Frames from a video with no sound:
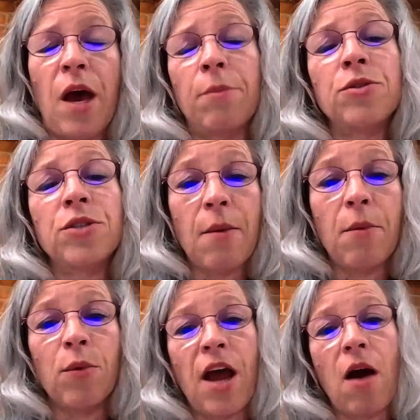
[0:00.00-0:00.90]
at Blue
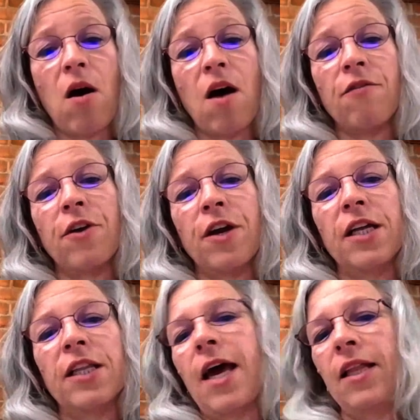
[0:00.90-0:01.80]
Diamond, we're now
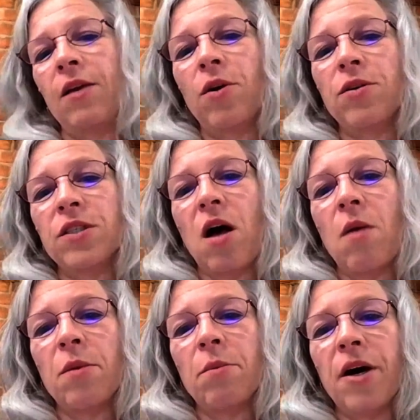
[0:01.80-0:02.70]
offering a lightly roasted
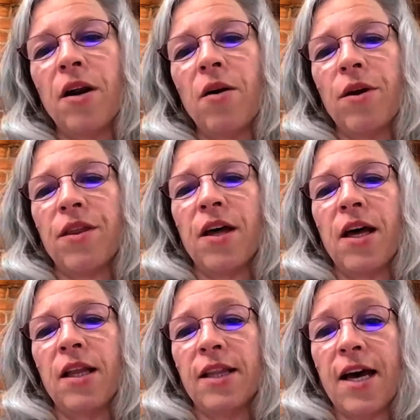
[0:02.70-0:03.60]
almond butter with
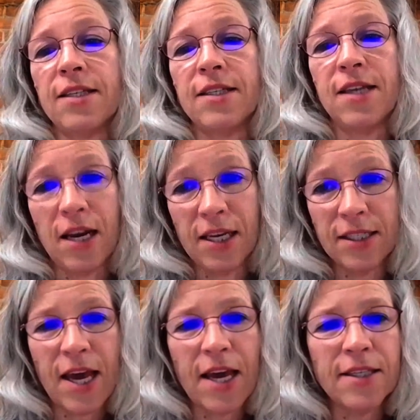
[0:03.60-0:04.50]
a less
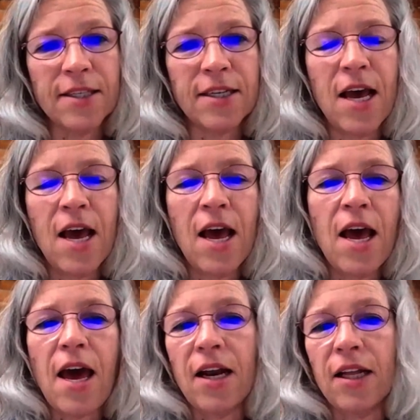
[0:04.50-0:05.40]
nutty taste
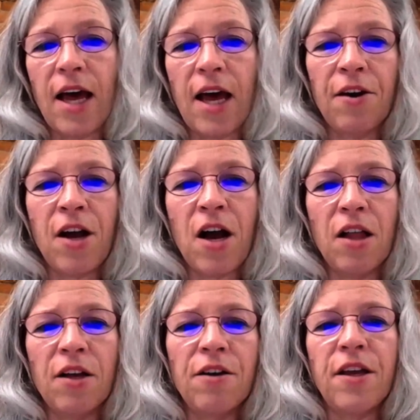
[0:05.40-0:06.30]
and a lighter
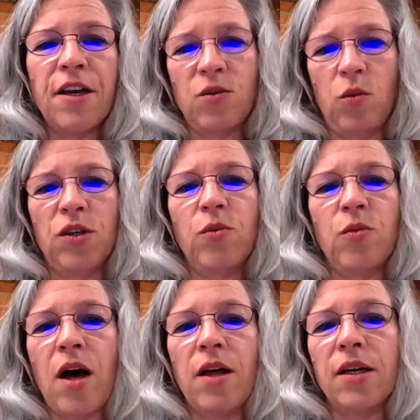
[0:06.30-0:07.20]
color that has
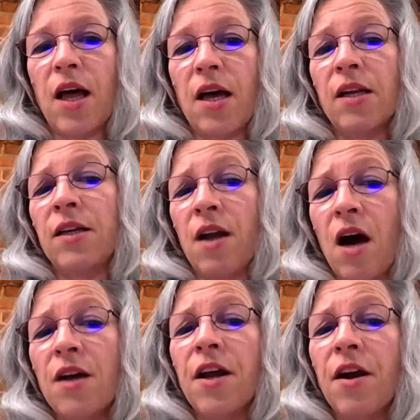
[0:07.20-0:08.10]
worked well in a lot of
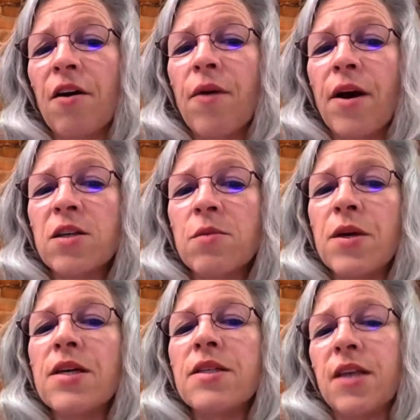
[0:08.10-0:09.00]
non-dairy
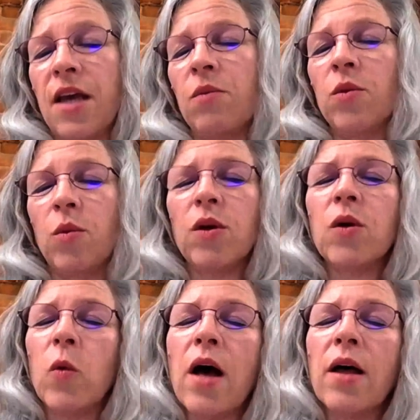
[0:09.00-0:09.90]
recipes and would
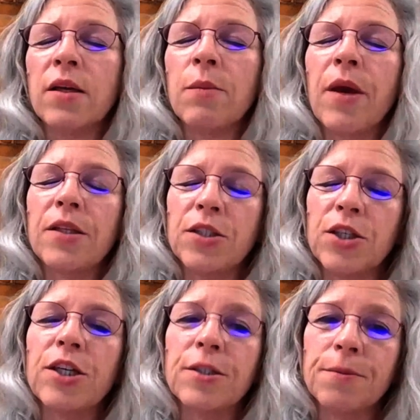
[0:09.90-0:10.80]
work well in a
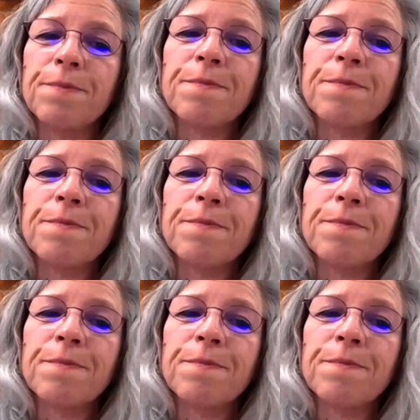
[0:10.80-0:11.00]
baked good.